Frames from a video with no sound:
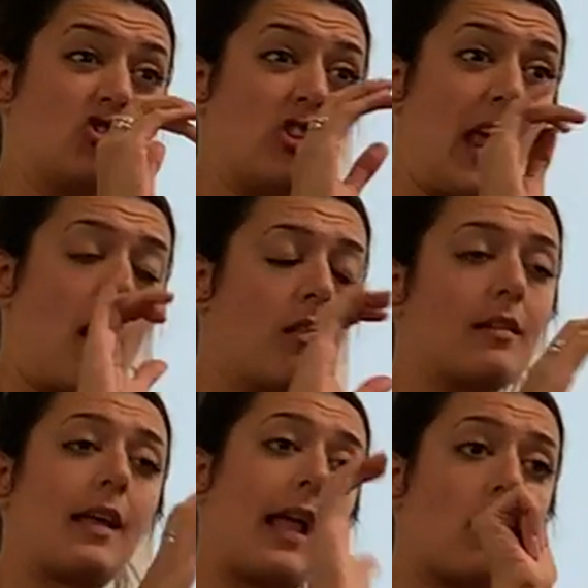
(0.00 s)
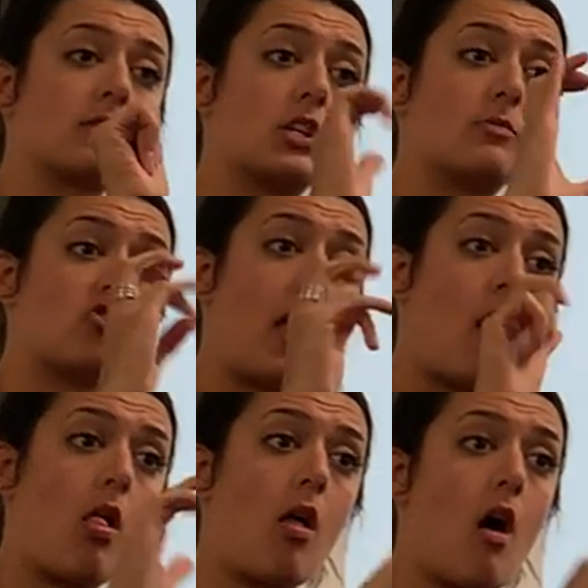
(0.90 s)
Does that make sense? What
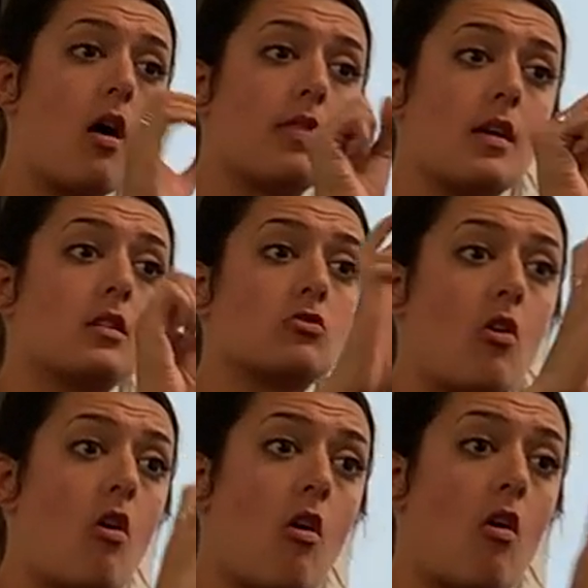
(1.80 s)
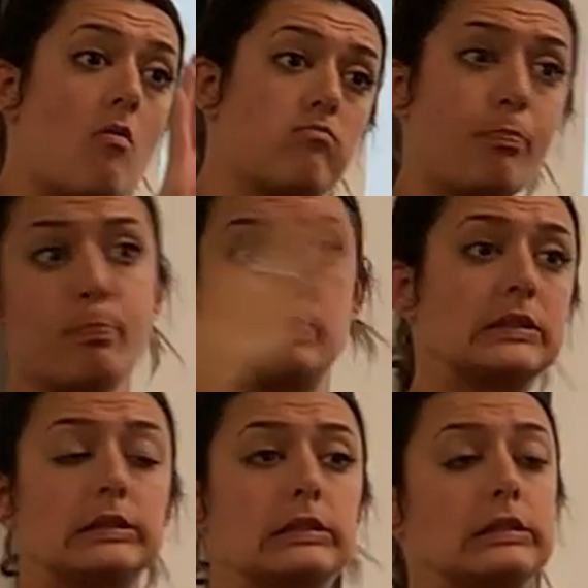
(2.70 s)
opens calcium channels in the
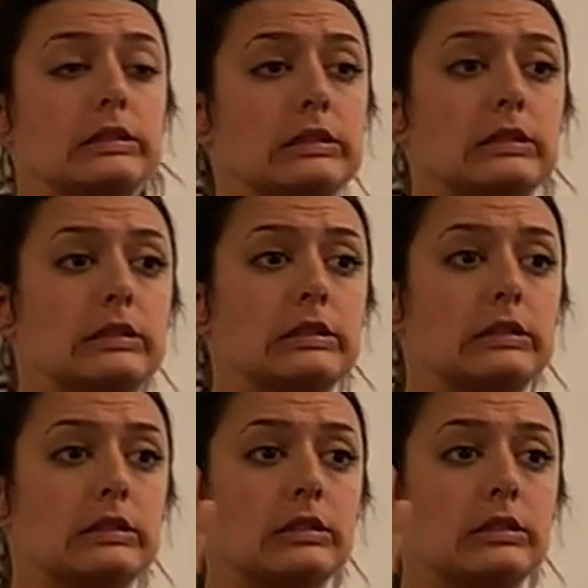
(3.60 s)
SR and skeletal muscle?